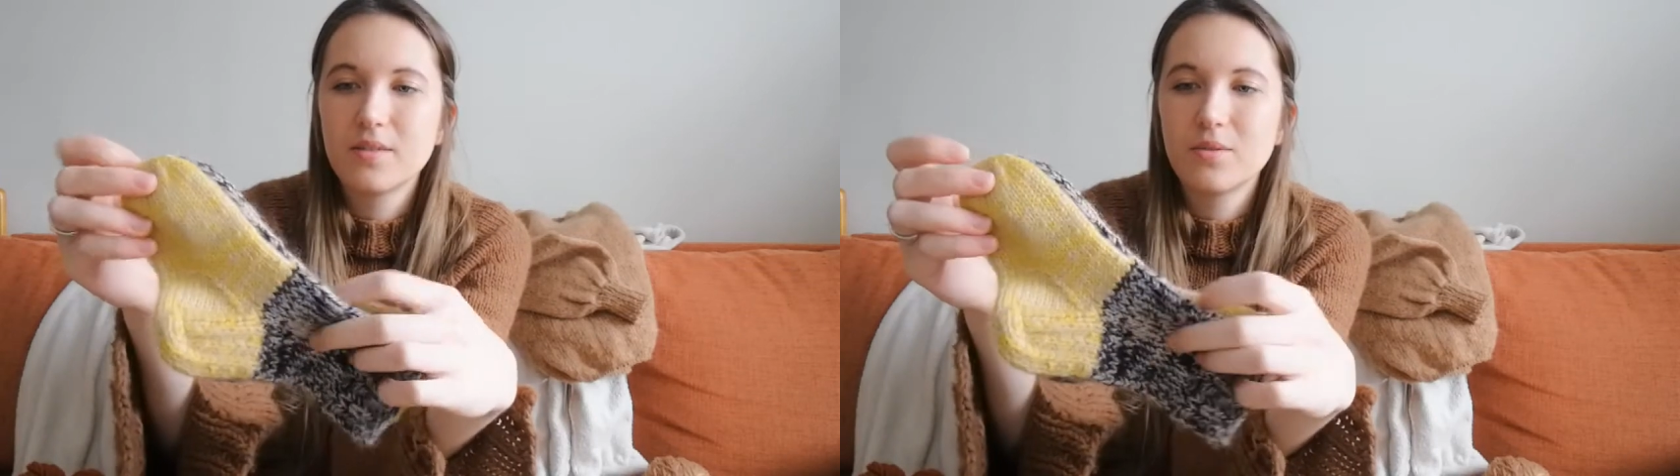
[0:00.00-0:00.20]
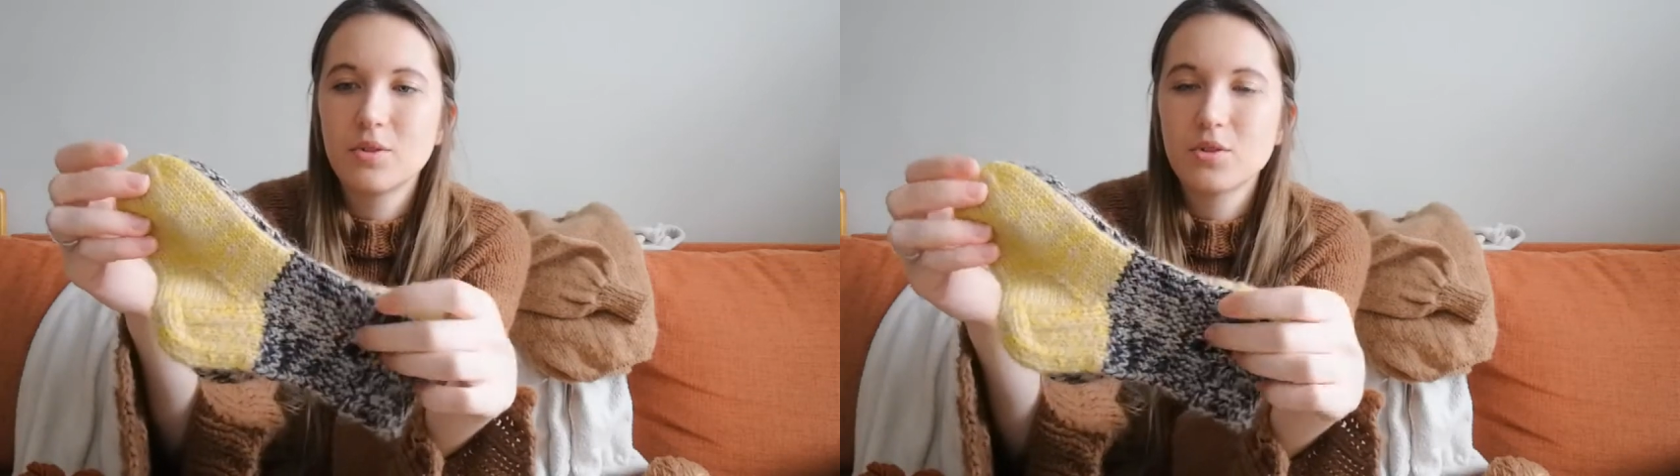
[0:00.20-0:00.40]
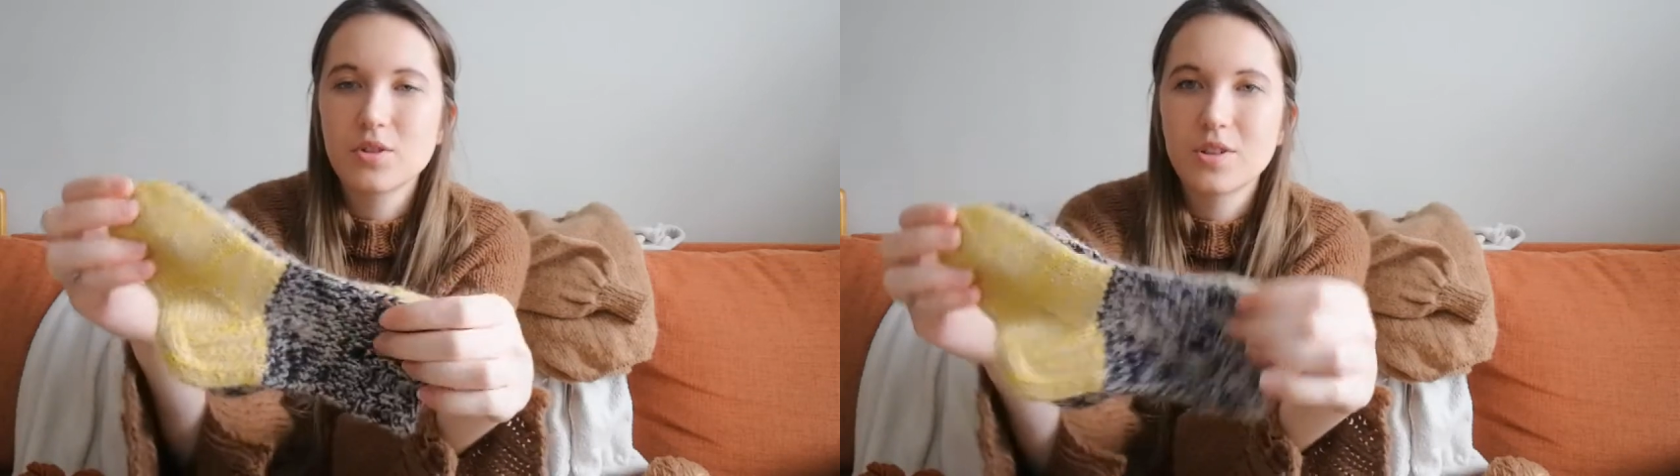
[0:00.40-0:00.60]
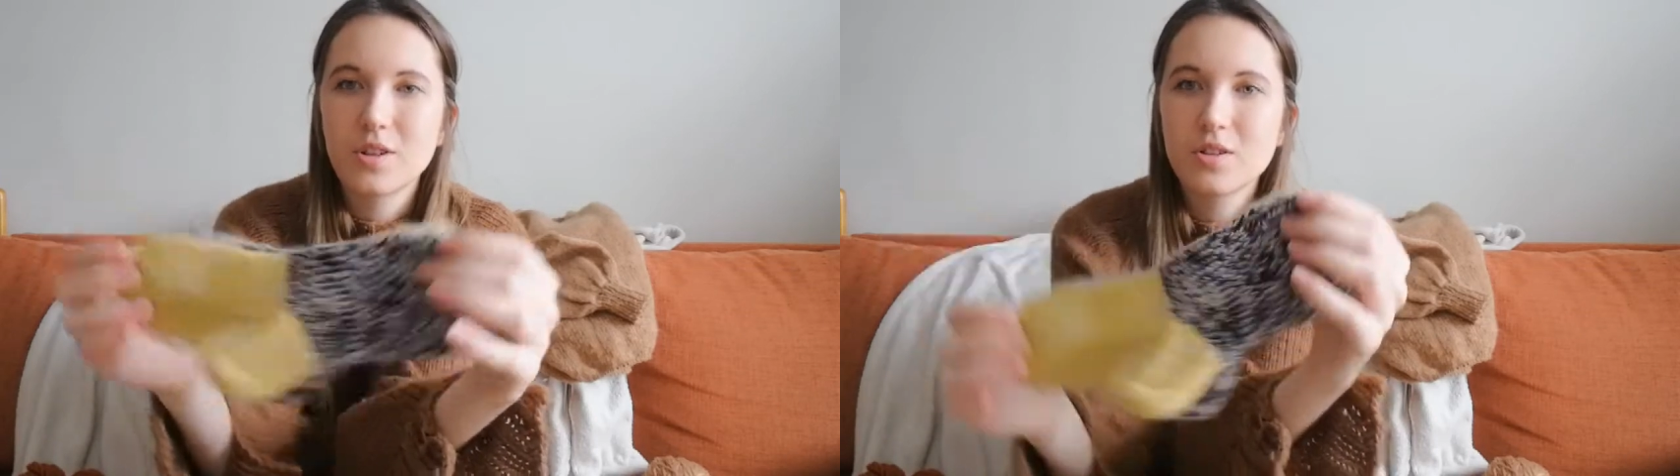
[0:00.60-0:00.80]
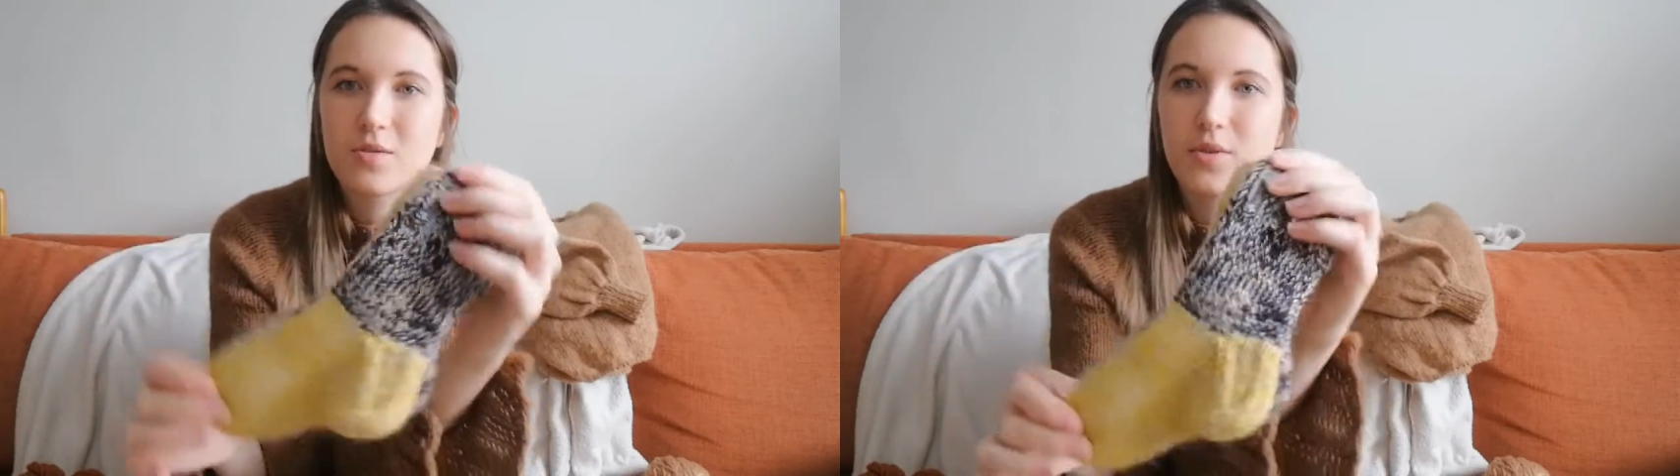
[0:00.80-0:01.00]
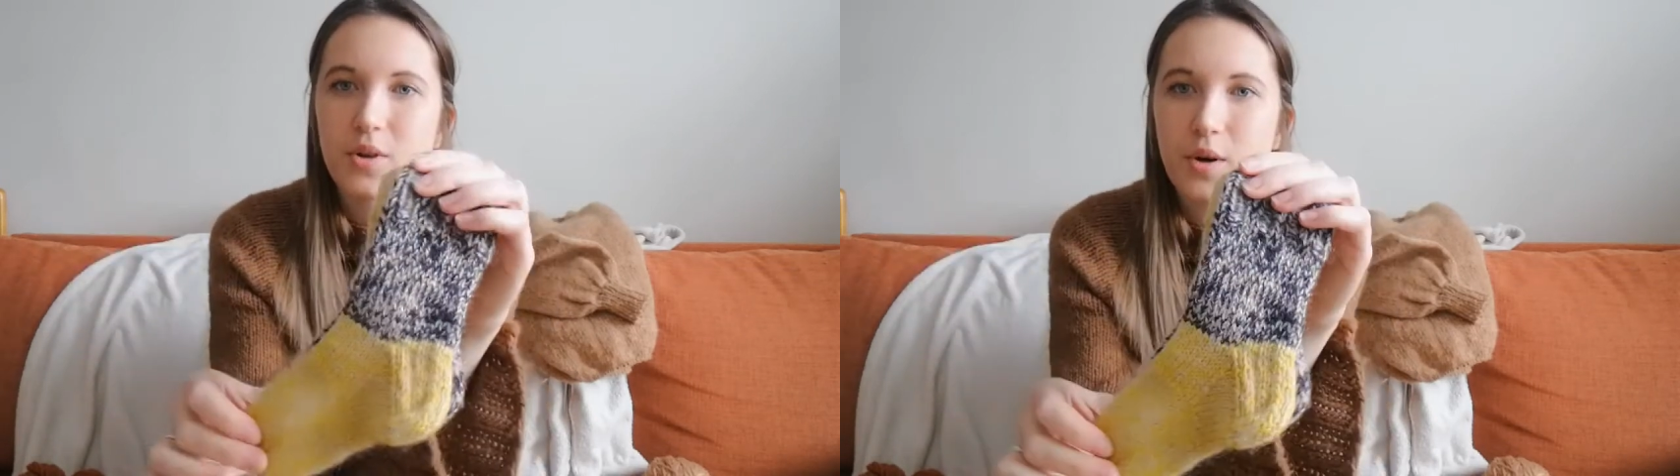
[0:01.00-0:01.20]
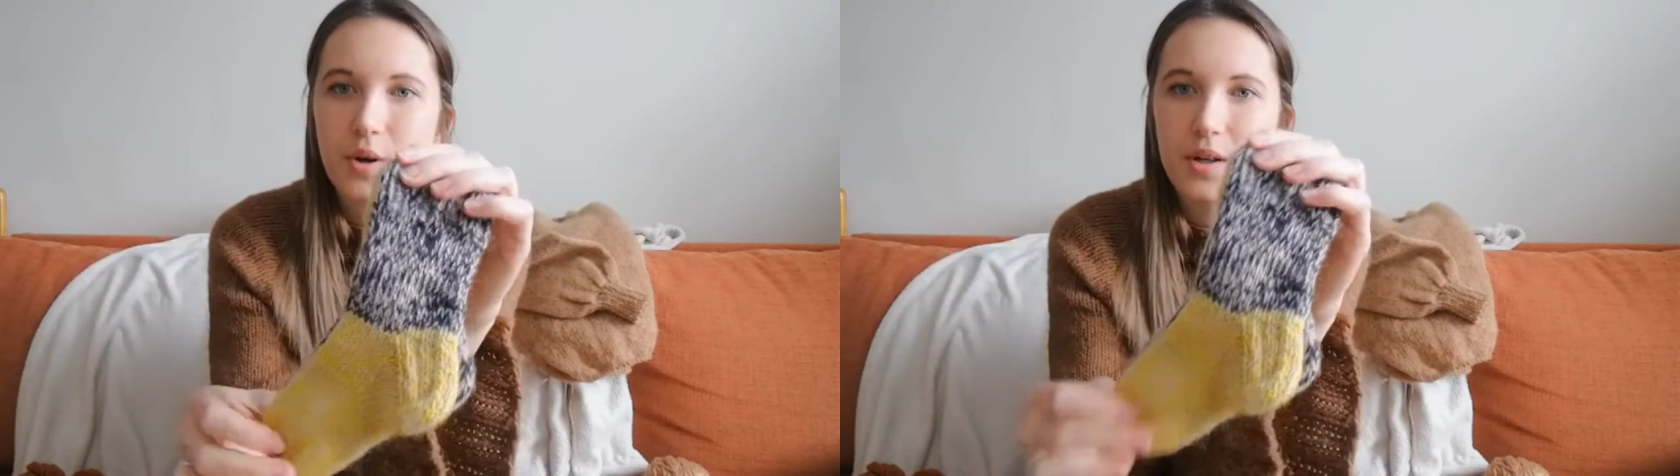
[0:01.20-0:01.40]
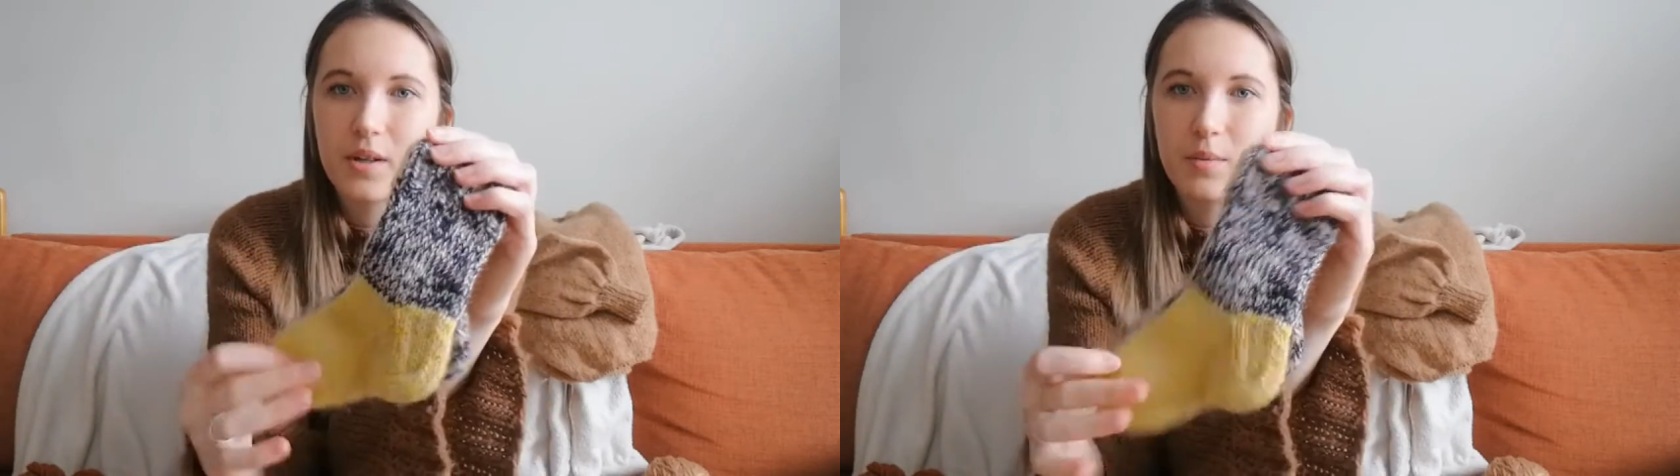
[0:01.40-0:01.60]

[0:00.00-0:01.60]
wool socks for